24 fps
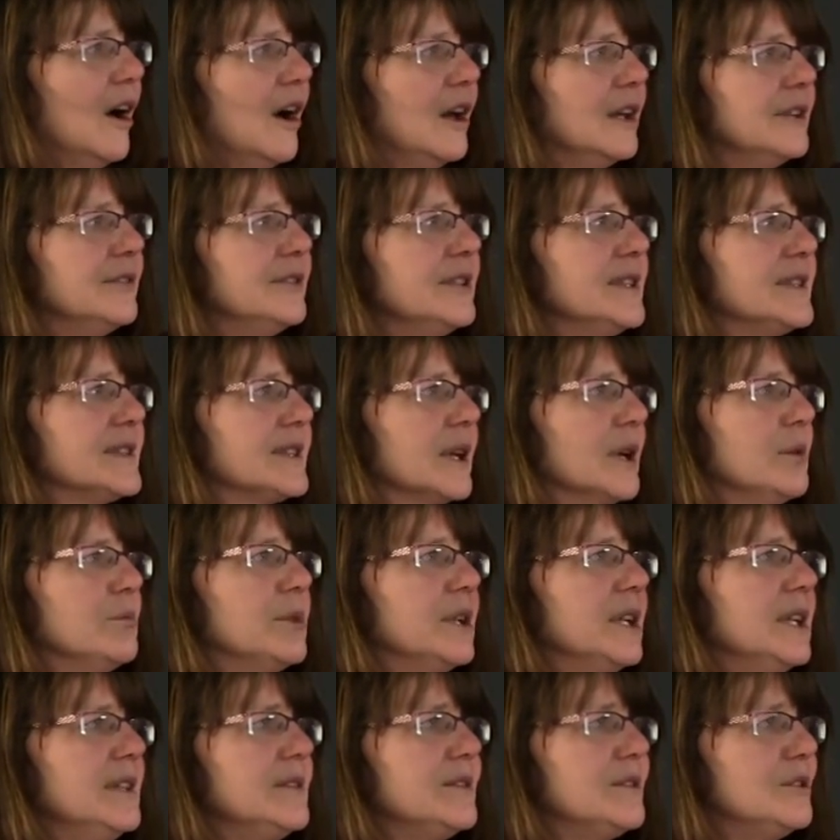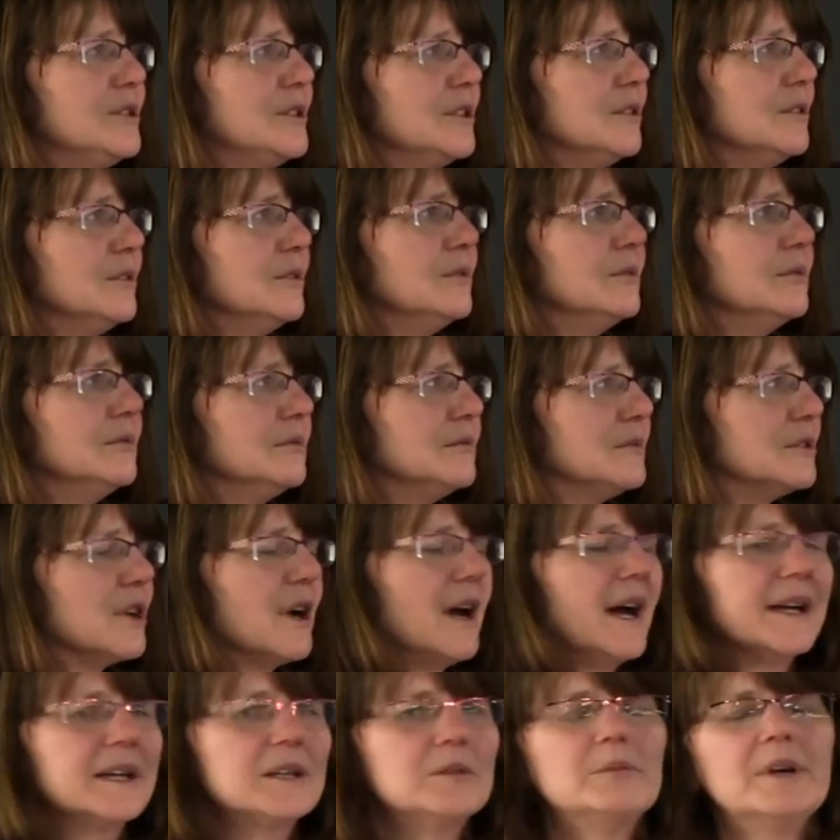All of these companies do
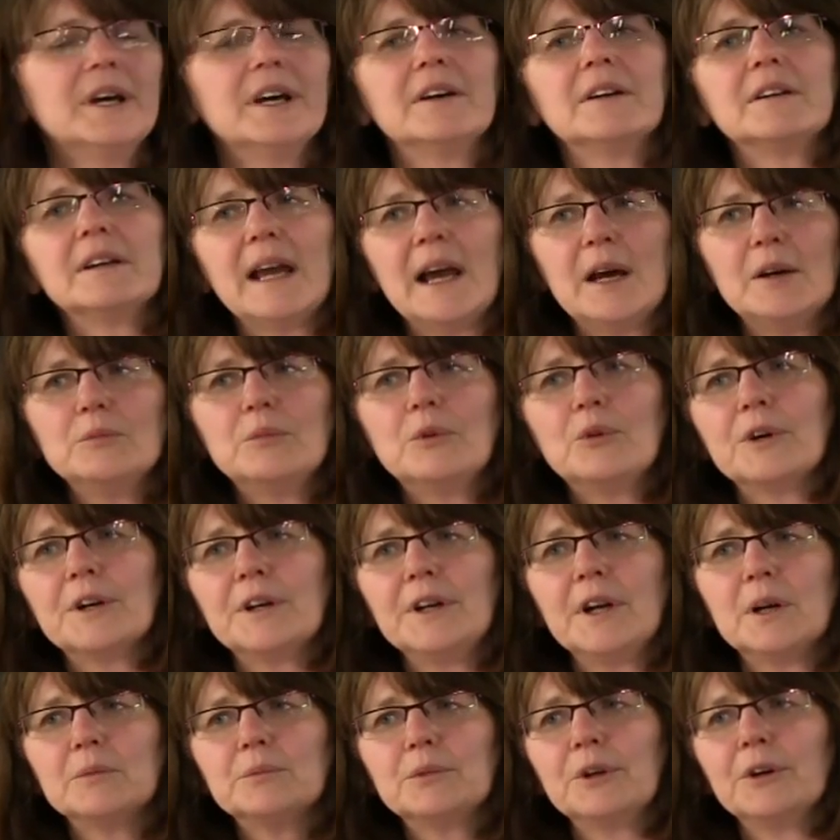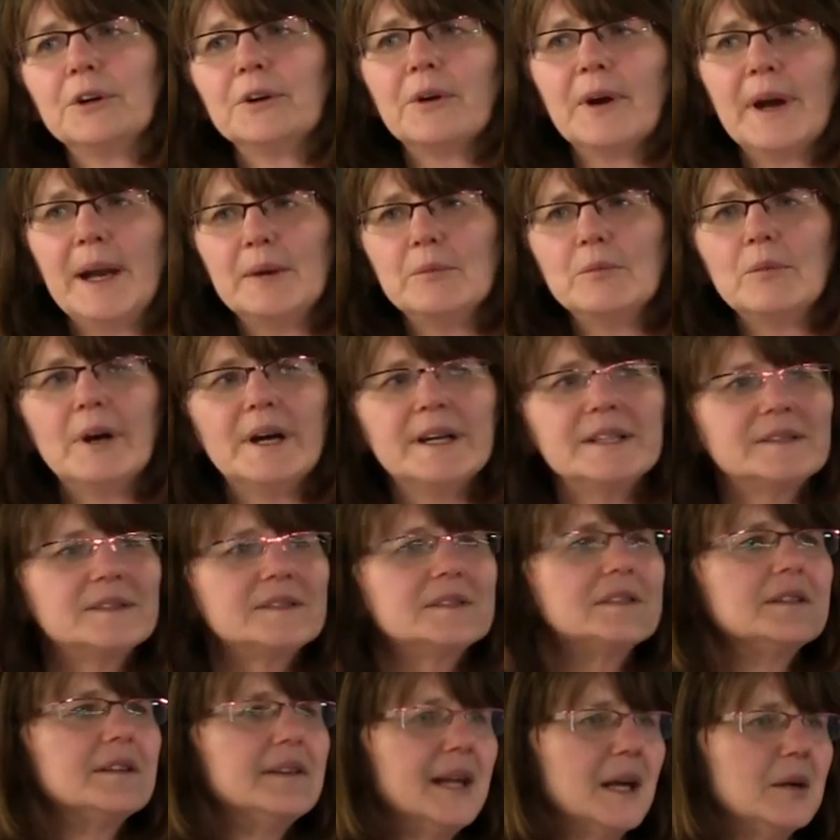talk about how important our program
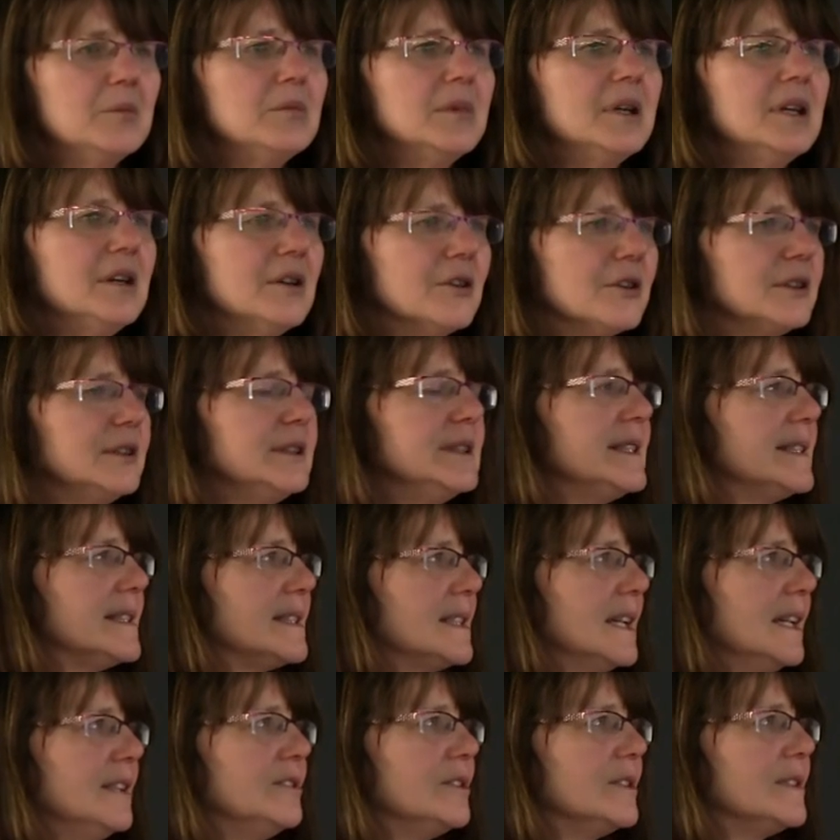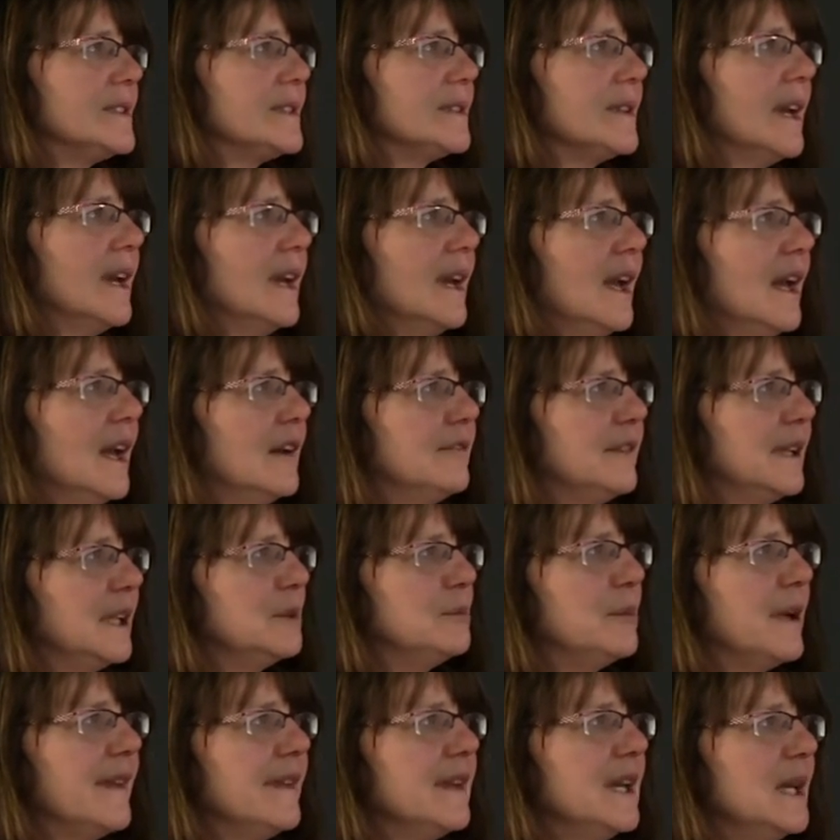was to them in early stages. A
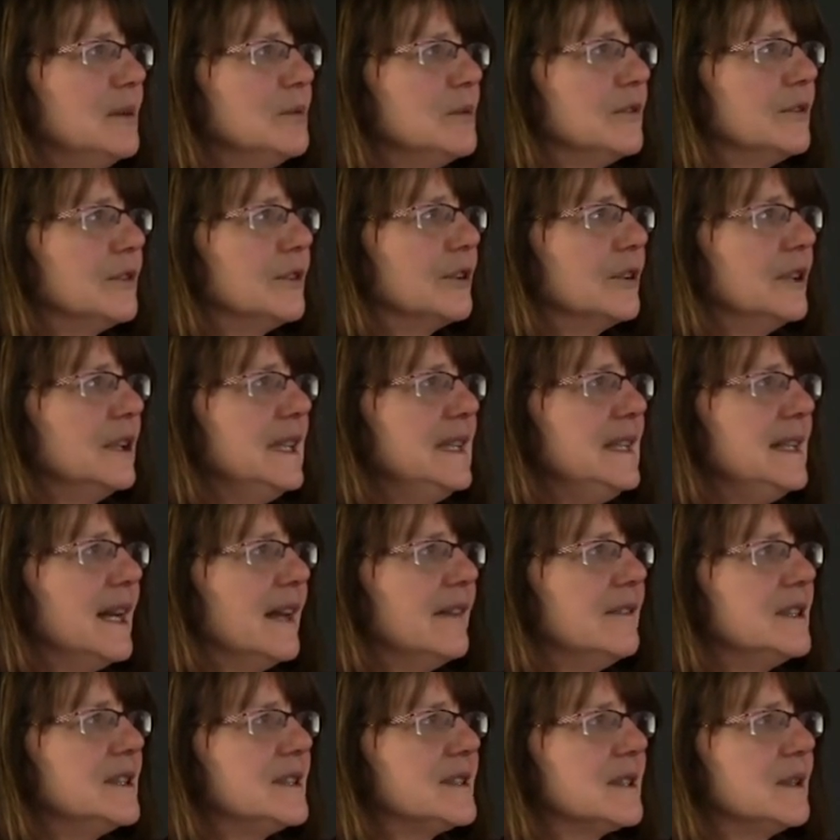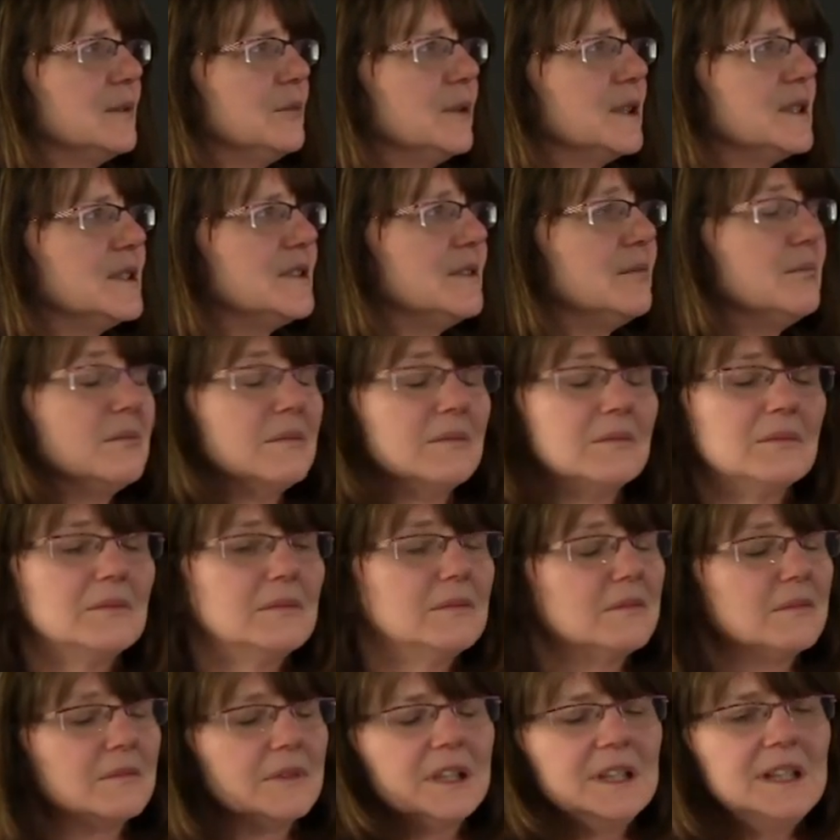fellow by the name of Ernie Davidson was
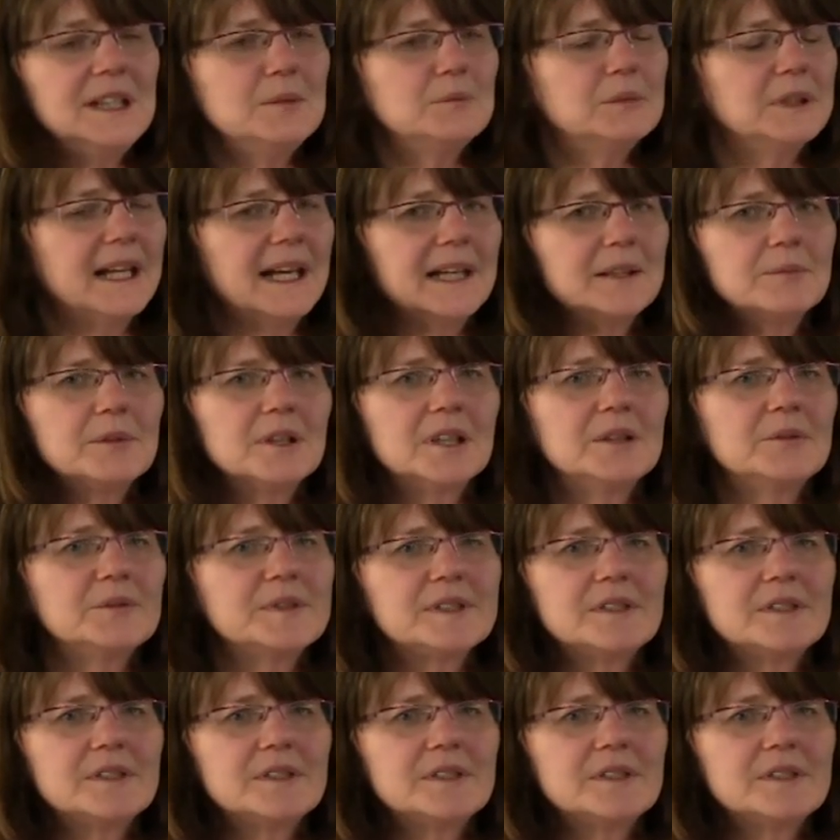really, BlackBerry